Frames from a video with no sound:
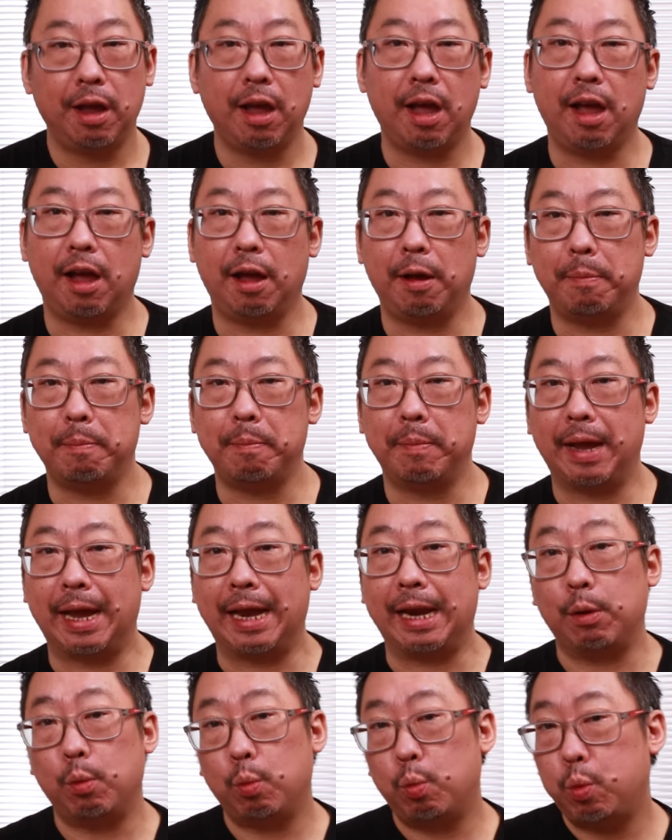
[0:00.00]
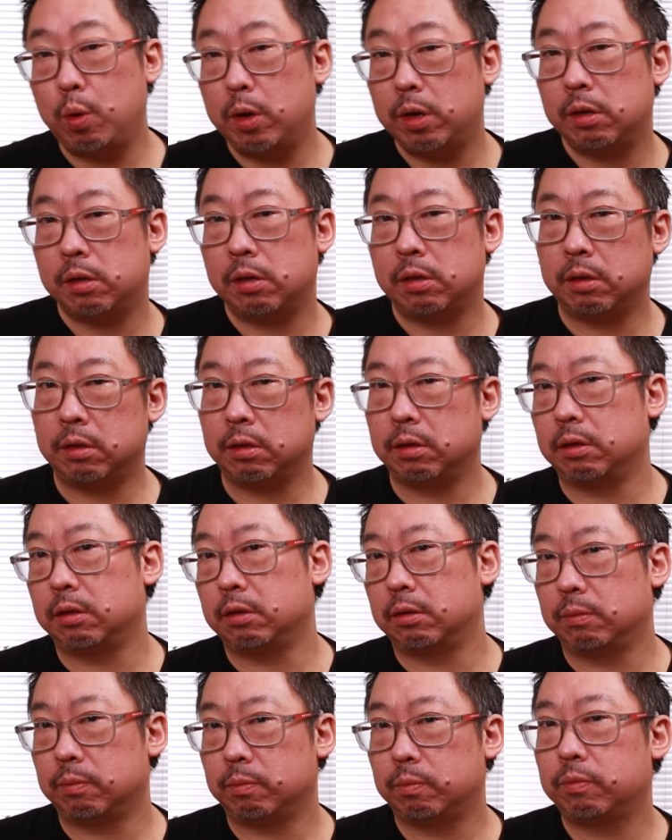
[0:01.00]
and it
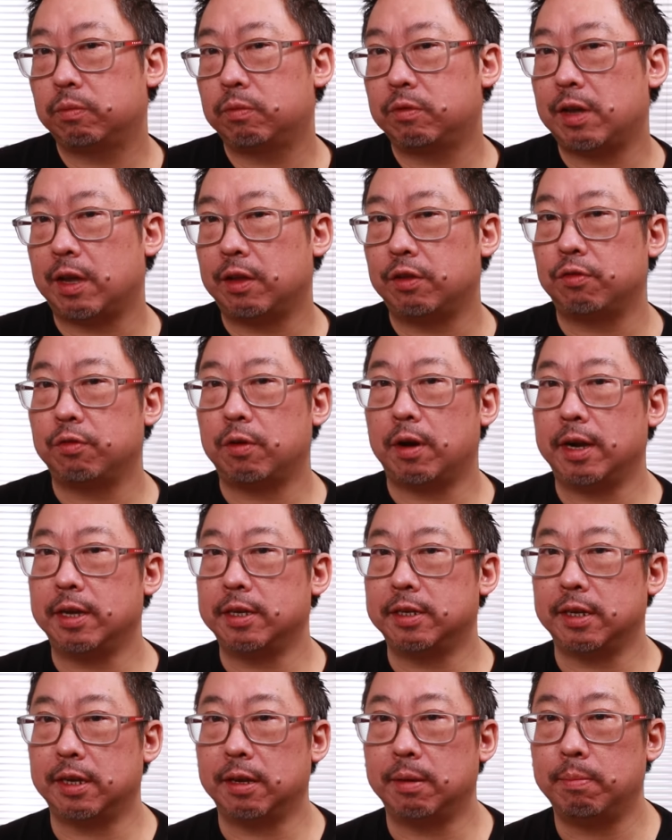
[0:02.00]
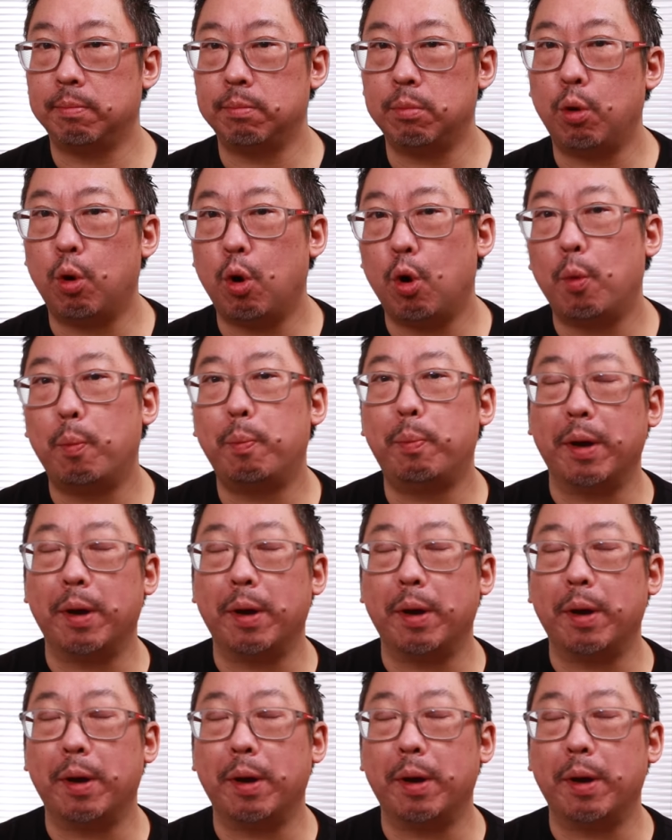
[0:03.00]
will tenderize it more,